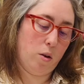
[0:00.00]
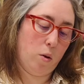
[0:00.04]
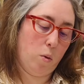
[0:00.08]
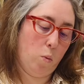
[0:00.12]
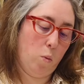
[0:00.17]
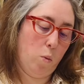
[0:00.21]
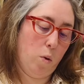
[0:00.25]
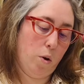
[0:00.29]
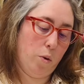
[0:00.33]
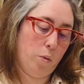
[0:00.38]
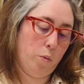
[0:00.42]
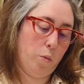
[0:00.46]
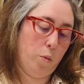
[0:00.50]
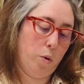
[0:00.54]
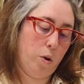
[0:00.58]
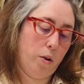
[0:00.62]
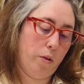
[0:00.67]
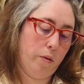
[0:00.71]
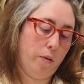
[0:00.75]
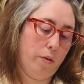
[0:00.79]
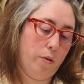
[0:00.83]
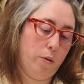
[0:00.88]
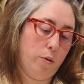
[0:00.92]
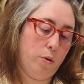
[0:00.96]

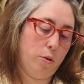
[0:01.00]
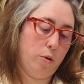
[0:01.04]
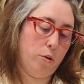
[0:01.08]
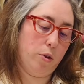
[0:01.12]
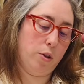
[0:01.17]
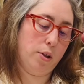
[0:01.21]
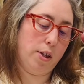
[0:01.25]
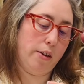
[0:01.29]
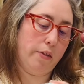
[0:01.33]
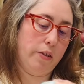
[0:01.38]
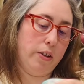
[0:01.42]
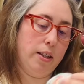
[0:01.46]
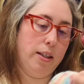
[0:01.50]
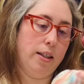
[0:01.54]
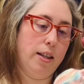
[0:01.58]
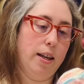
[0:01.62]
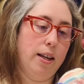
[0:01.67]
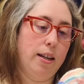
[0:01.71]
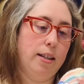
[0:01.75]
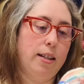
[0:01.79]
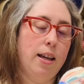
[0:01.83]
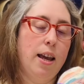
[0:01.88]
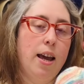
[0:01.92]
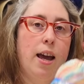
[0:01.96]

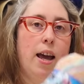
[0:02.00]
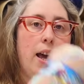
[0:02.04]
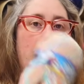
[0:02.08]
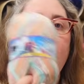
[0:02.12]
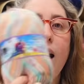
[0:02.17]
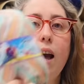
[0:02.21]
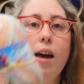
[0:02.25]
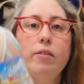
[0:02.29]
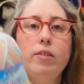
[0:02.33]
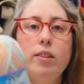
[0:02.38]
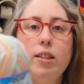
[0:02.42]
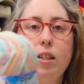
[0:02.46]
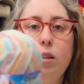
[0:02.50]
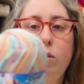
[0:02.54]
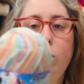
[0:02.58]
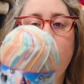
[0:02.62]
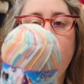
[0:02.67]
11476. Ever since we